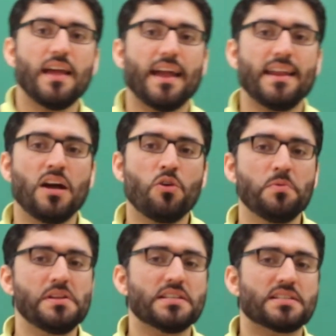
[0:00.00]
And now
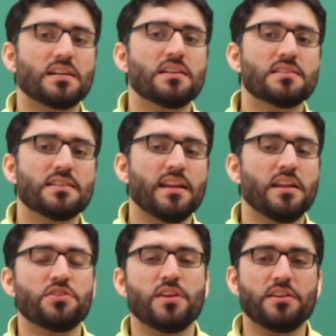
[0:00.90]
we discuss an
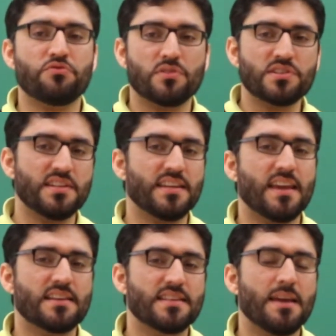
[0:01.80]
interesting
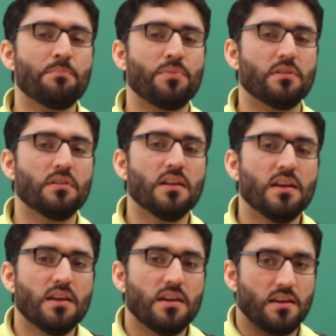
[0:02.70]
example
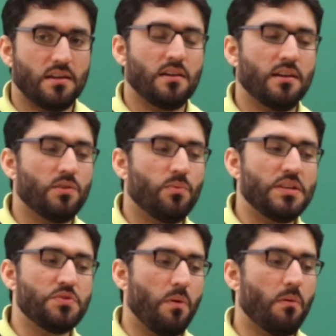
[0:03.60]
in
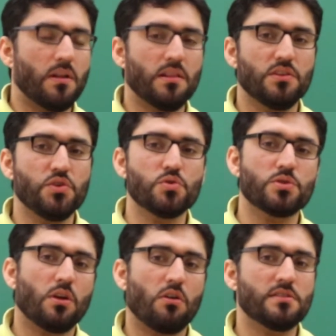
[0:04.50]
which we will use
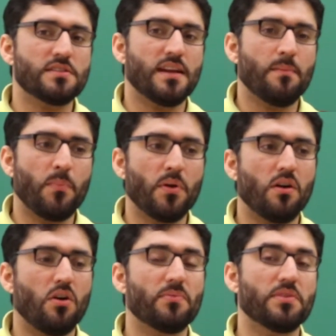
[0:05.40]
the concept
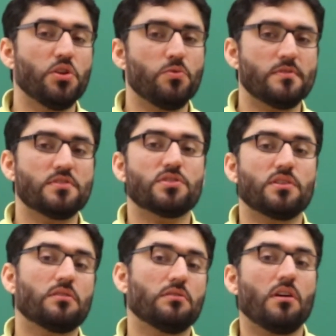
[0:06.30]
of the Newton's
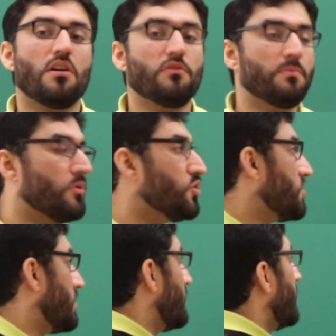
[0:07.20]
third law of motion.